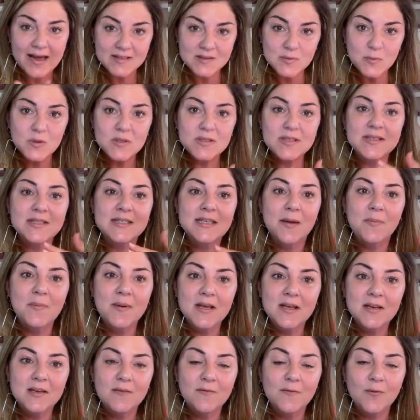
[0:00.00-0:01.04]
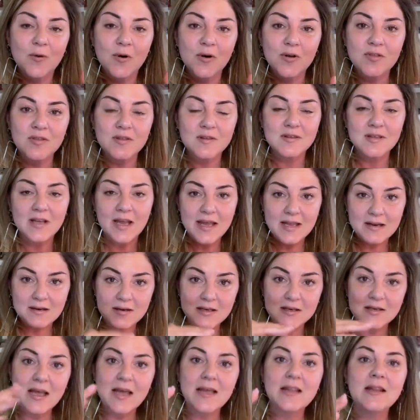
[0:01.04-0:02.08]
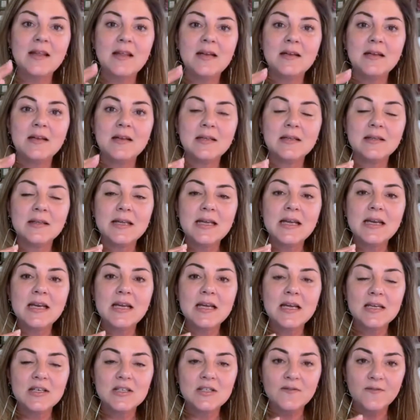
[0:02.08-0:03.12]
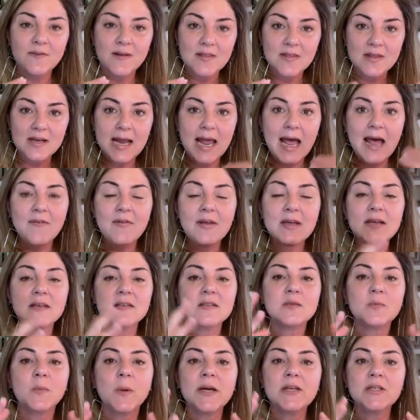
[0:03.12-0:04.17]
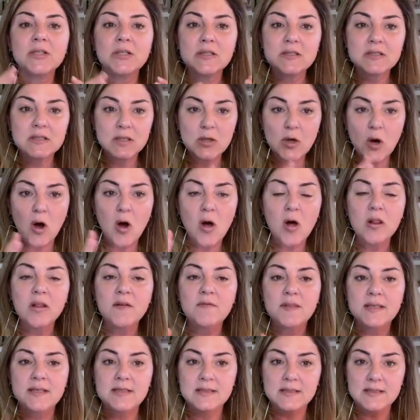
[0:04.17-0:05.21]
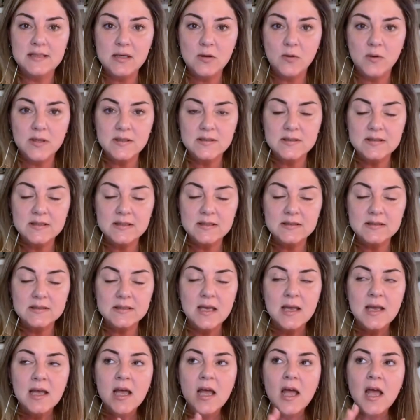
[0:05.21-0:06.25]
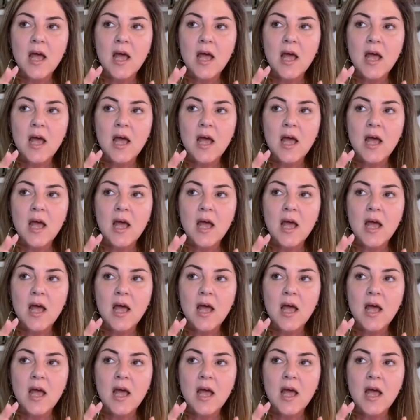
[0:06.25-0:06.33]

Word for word: as we're stepping into fourth and then leaning into fifth and having expressions in all of these sequences,